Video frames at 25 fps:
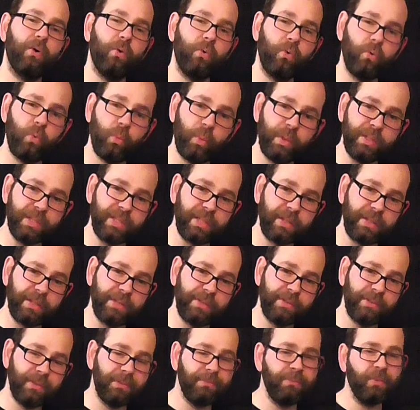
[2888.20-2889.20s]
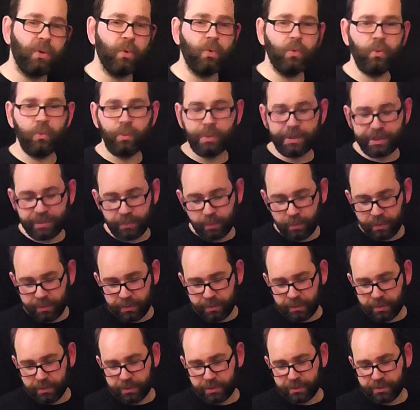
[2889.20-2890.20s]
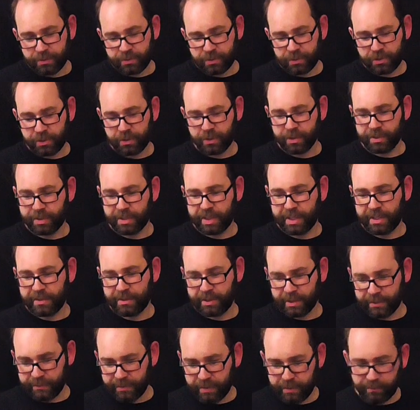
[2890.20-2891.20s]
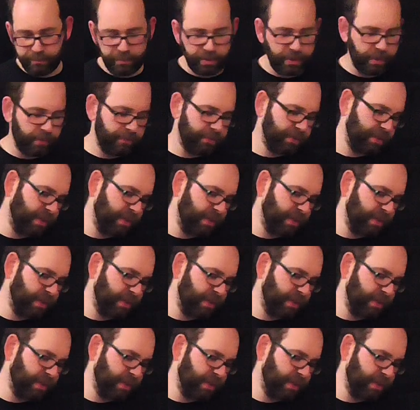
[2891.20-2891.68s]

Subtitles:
always liked them, always wonder, should I take Death Company over